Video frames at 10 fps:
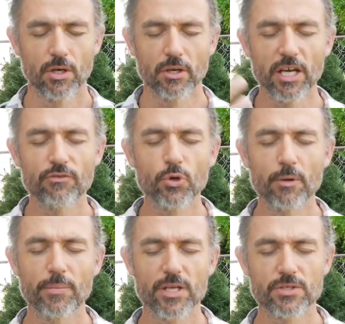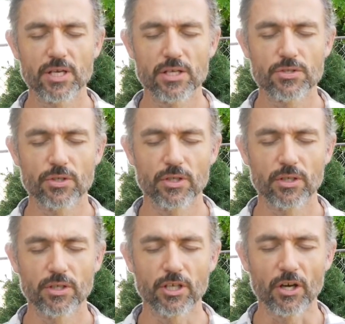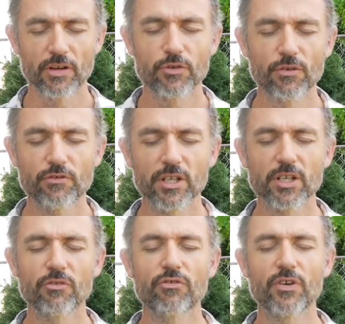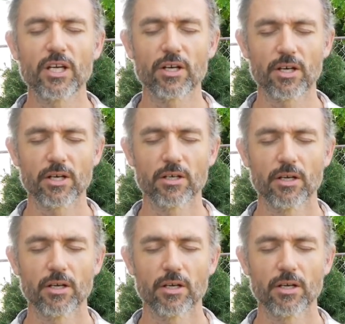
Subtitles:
if your business if you're feeling fear